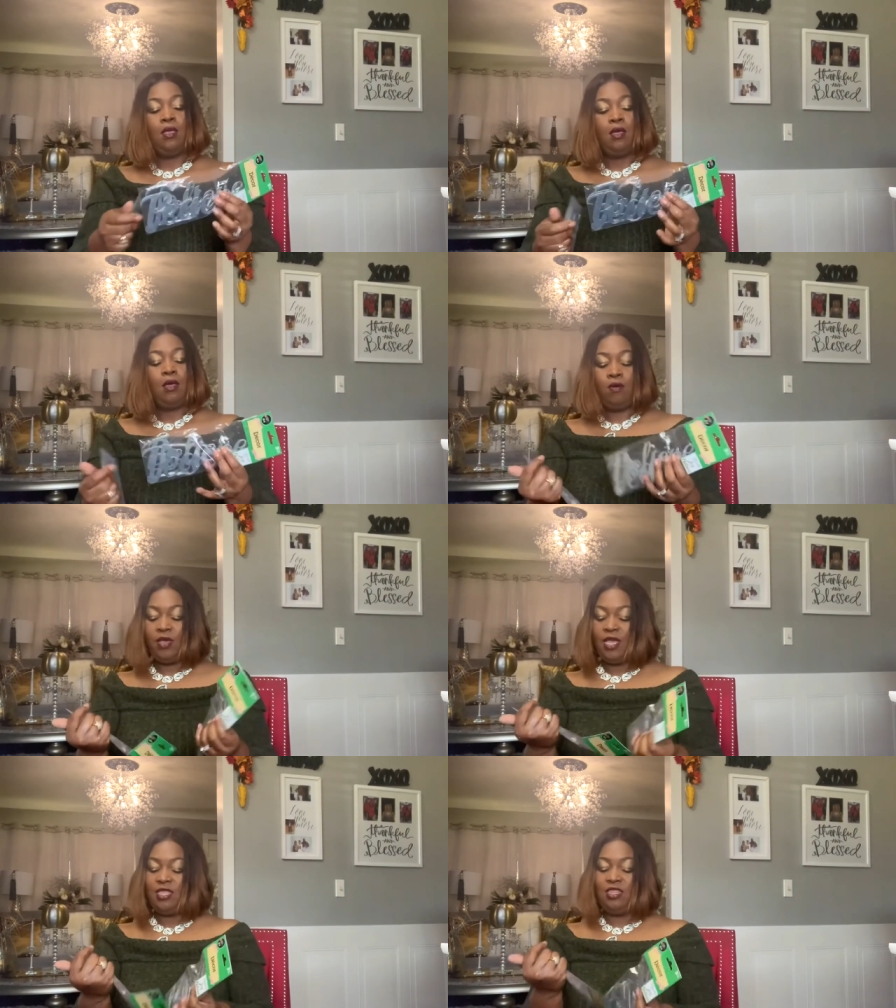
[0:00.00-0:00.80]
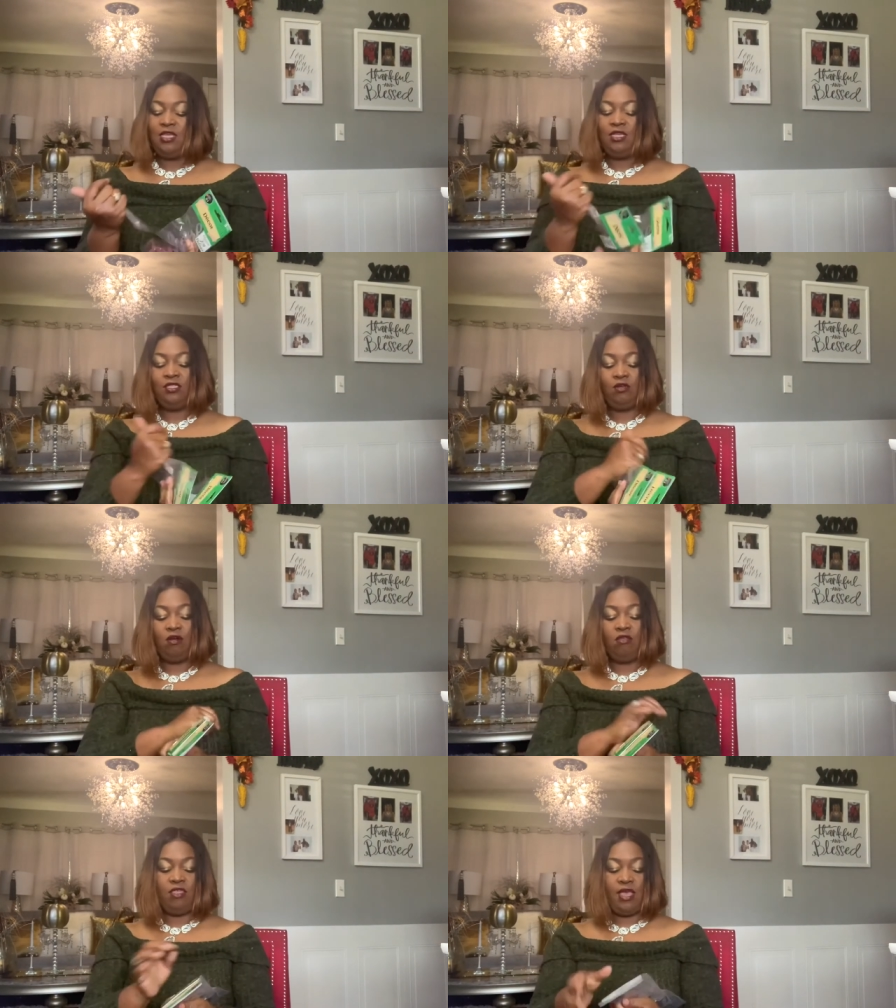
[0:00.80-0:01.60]
Okay, these
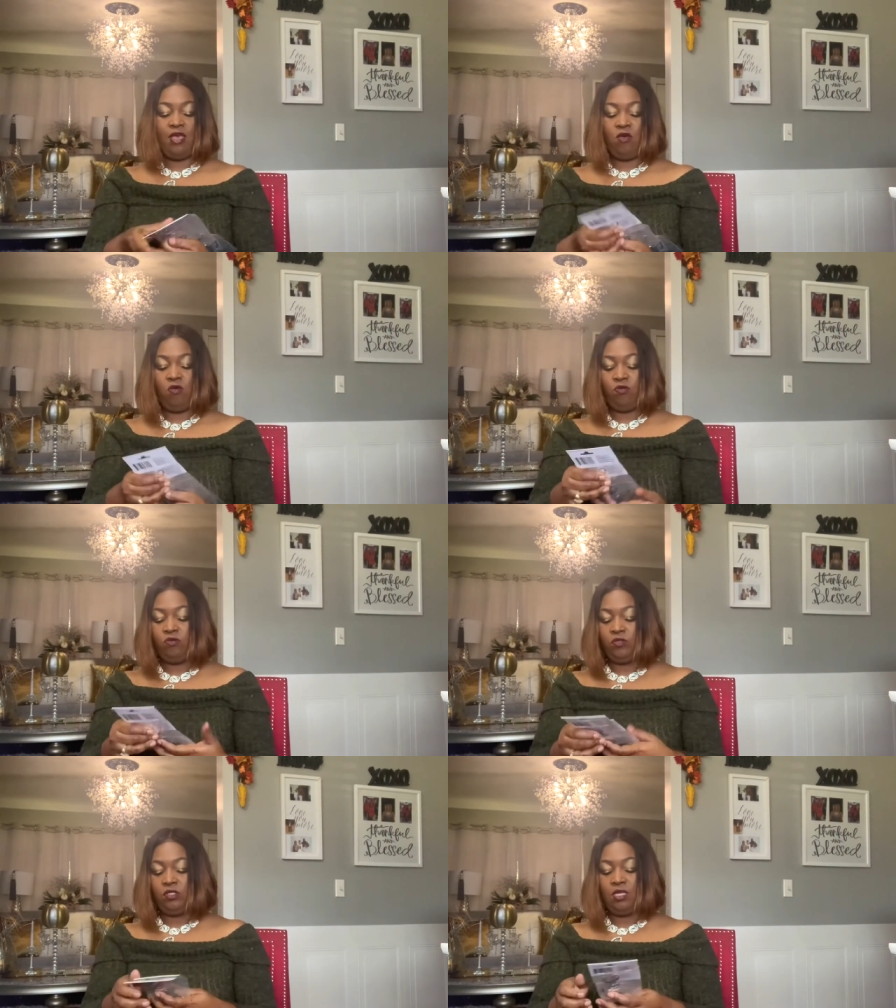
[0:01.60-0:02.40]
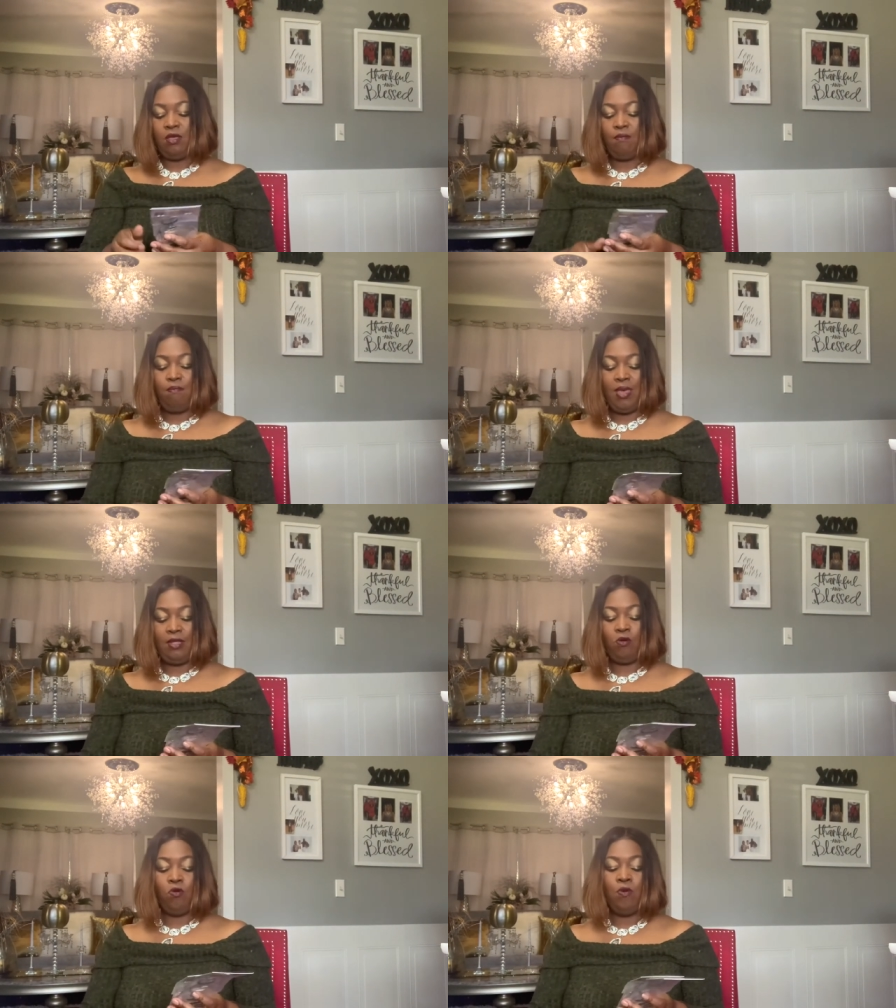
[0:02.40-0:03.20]
are those
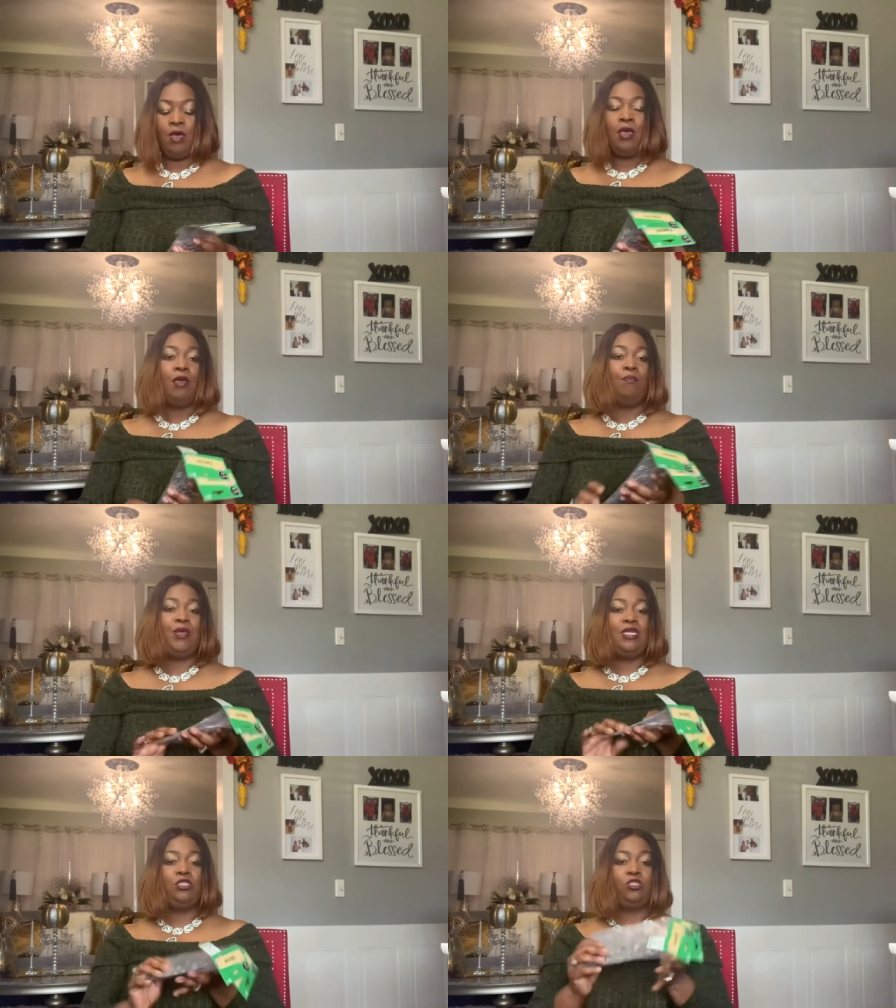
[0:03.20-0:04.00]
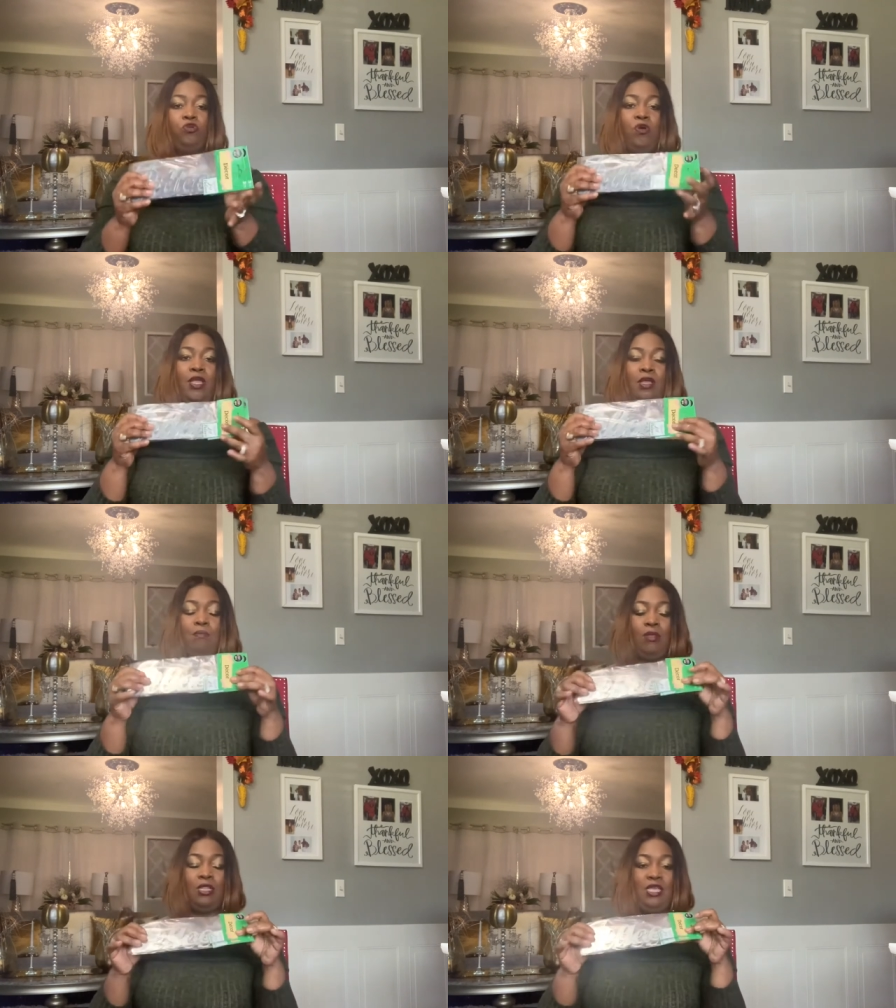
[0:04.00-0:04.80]
metal peace joy and
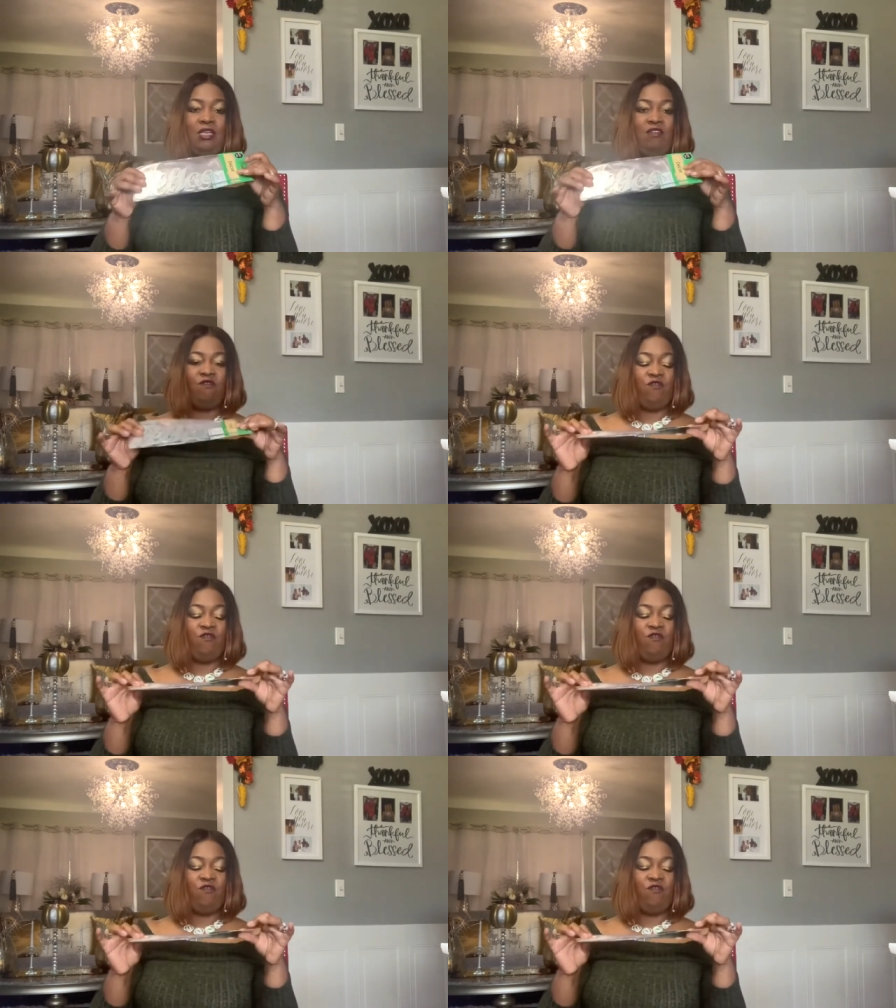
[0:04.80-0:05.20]
believe